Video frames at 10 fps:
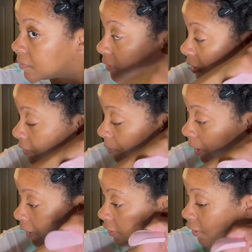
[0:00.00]
Giving
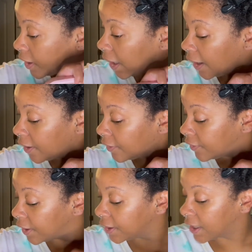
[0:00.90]
my hair a
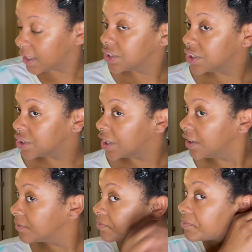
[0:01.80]
very nice sheen.
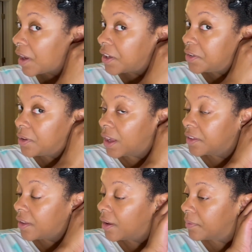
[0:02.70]
I do
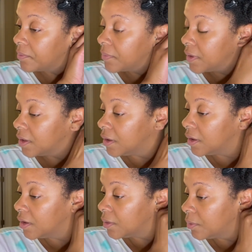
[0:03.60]
like that.
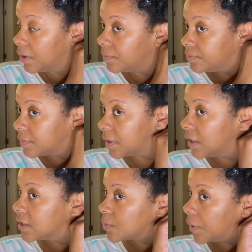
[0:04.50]
Well,
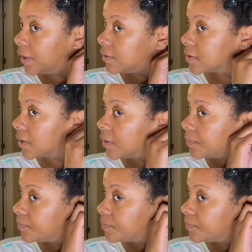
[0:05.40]
and it's wet, so.